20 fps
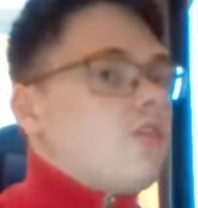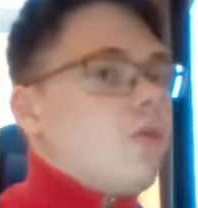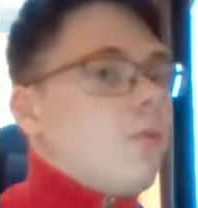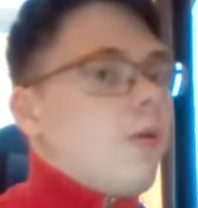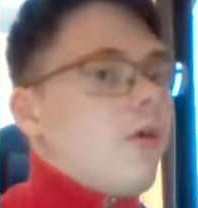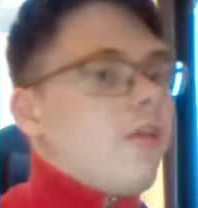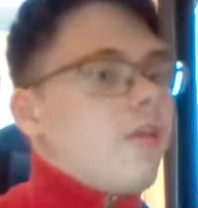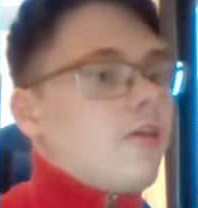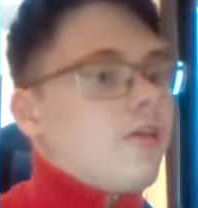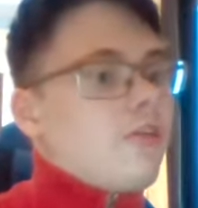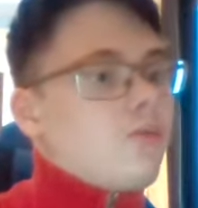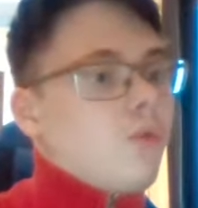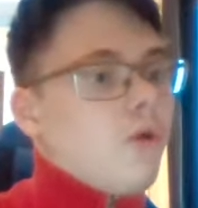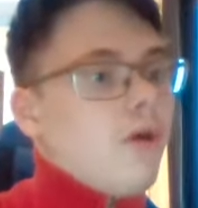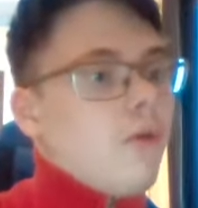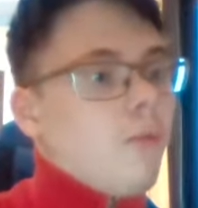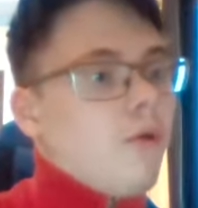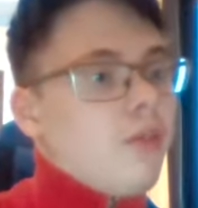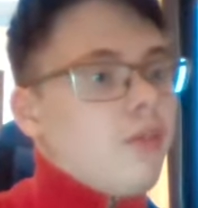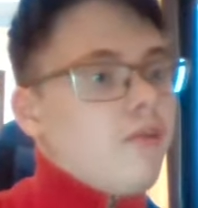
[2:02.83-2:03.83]
two brothers,
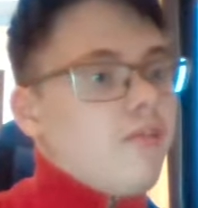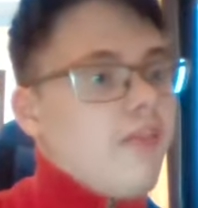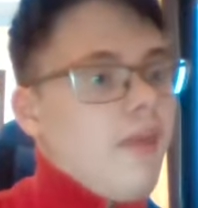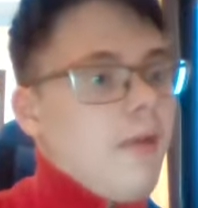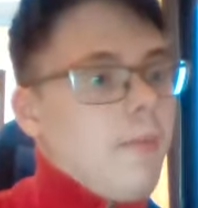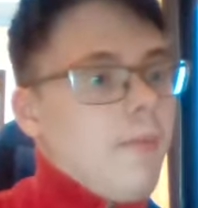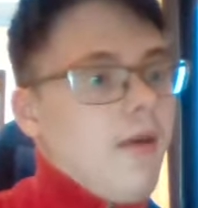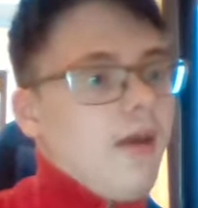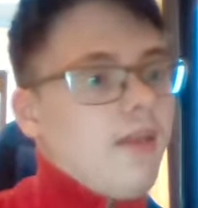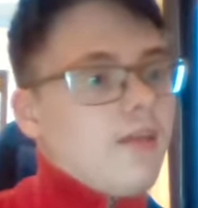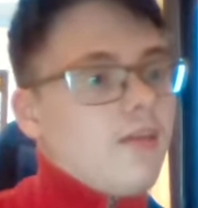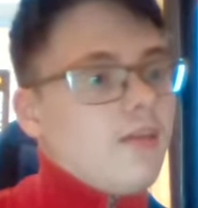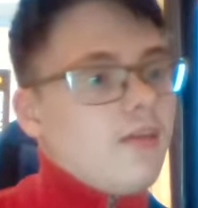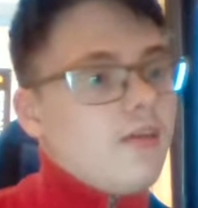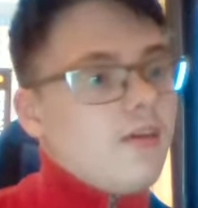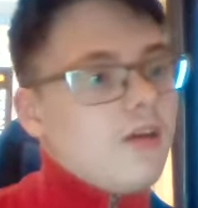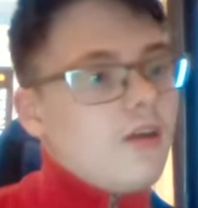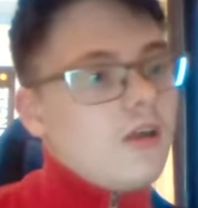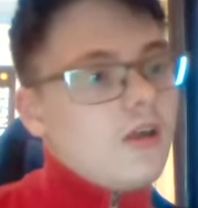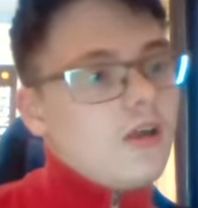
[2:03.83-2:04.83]
where one of them
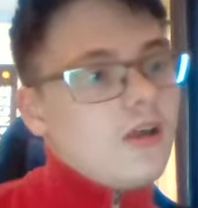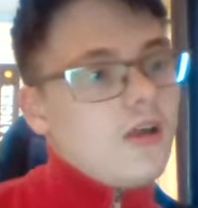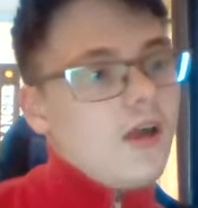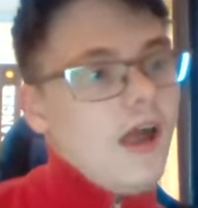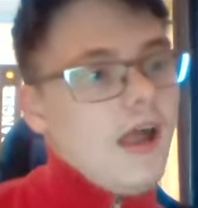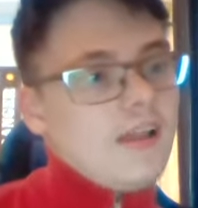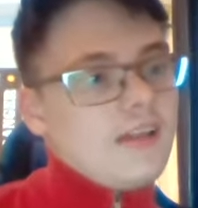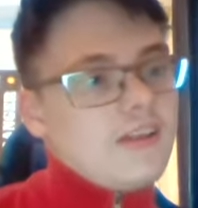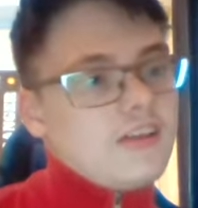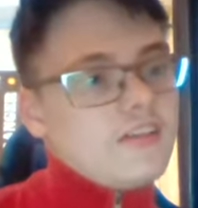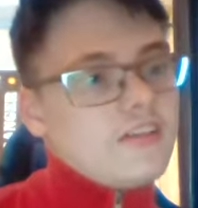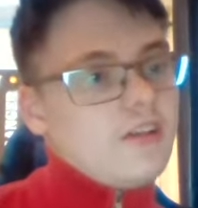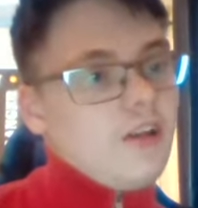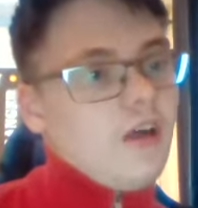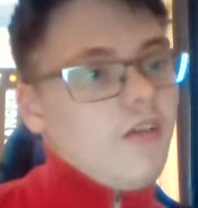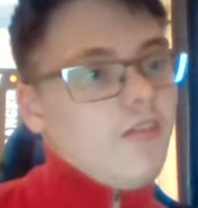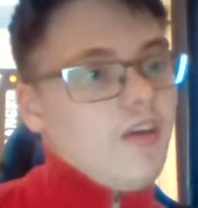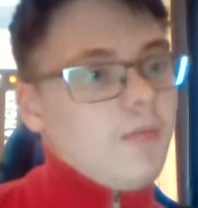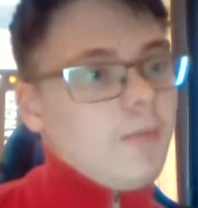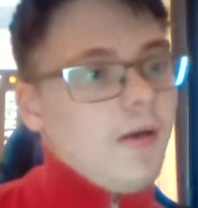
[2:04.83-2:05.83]
had
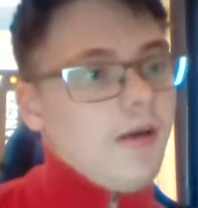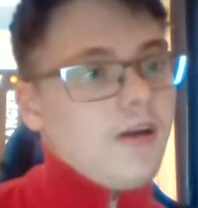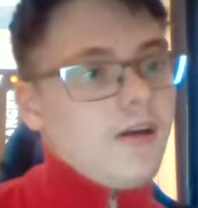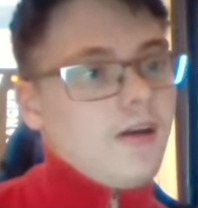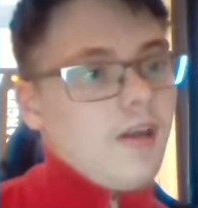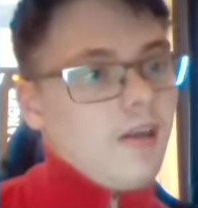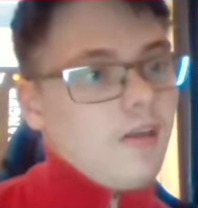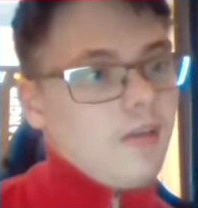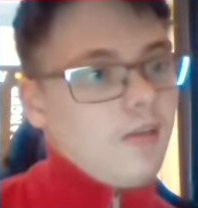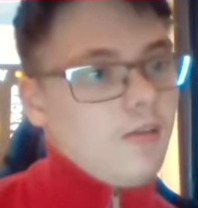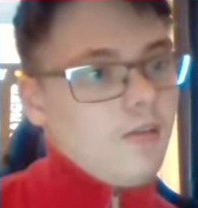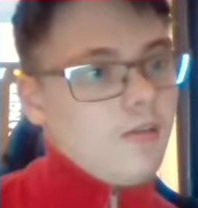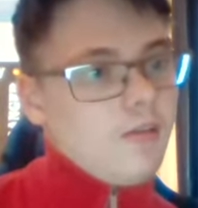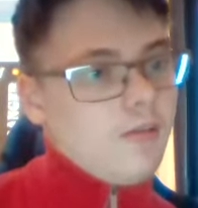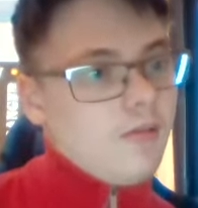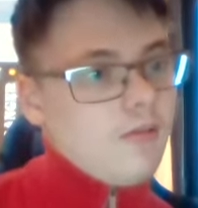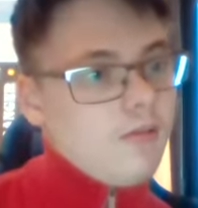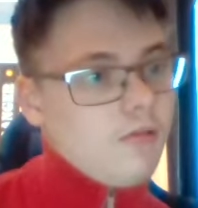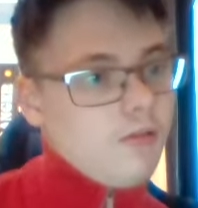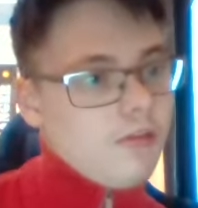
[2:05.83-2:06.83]
Slavic background,
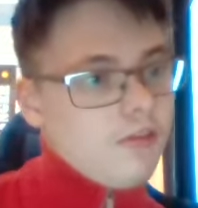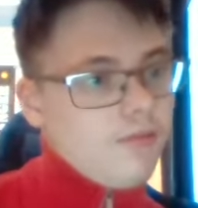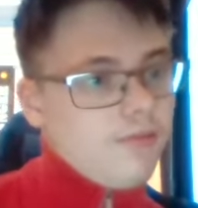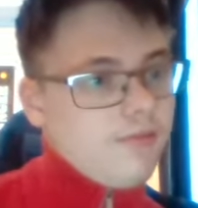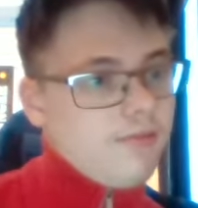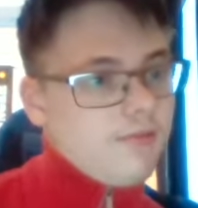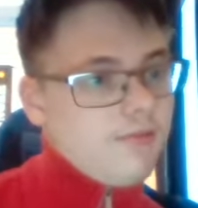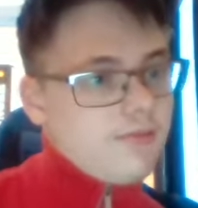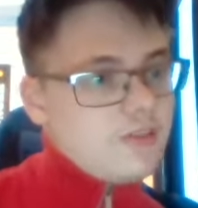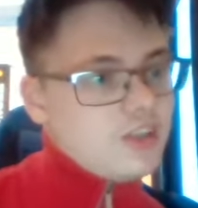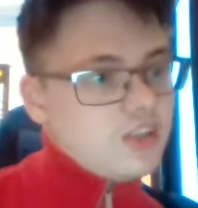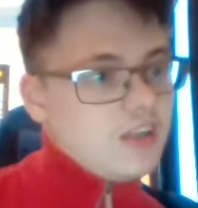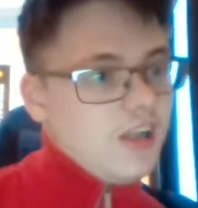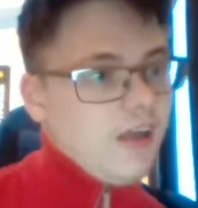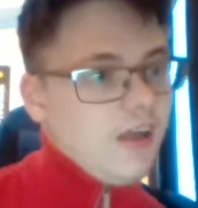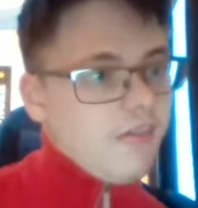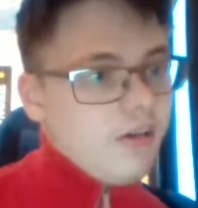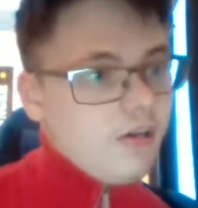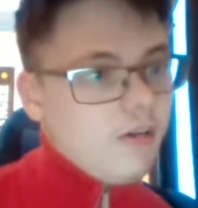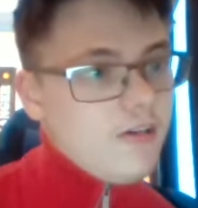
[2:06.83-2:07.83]
was of
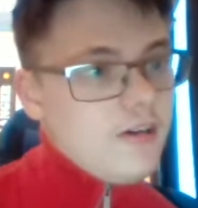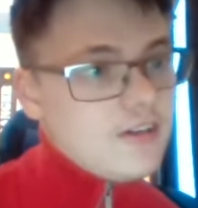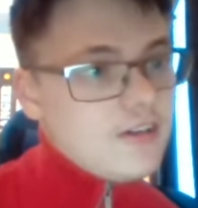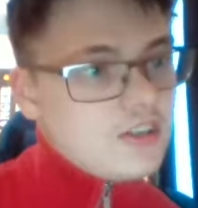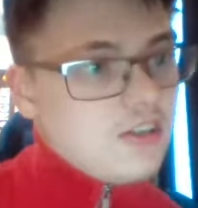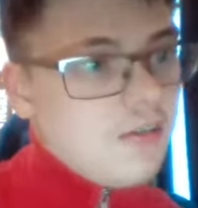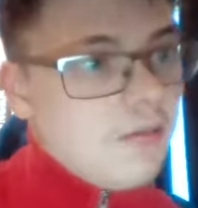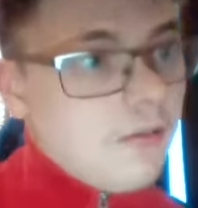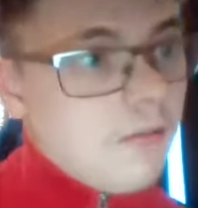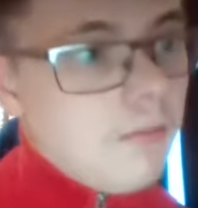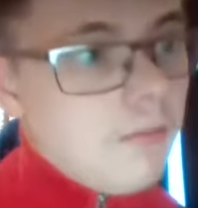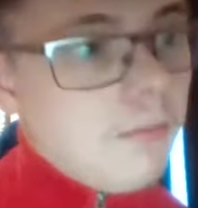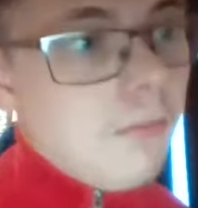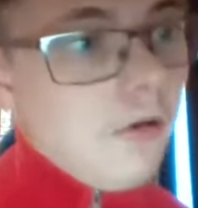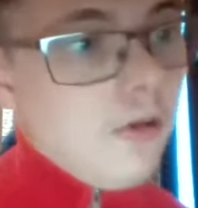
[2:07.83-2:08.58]
Slavic origin.